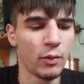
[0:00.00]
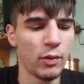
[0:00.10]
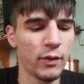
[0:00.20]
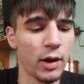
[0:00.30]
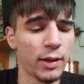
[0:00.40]

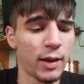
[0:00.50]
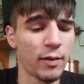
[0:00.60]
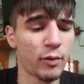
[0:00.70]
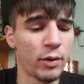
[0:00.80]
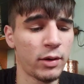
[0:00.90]
We've got
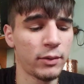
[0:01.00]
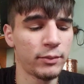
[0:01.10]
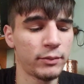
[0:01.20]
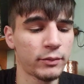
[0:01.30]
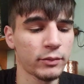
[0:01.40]
this one.
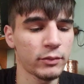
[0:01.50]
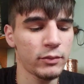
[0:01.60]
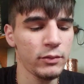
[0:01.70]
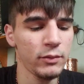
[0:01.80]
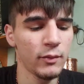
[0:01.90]

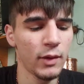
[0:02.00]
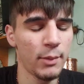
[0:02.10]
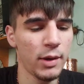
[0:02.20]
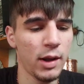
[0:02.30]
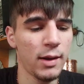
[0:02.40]
I
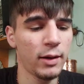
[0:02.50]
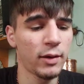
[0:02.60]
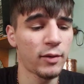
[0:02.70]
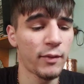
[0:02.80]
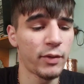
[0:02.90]
mean, he got the
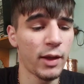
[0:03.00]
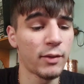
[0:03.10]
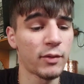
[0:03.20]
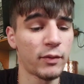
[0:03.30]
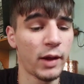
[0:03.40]

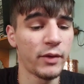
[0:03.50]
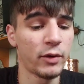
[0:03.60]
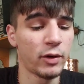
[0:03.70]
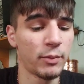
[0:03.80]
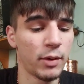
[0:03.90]

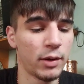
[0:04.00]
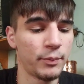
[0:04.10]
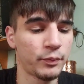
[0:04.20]
7,500, but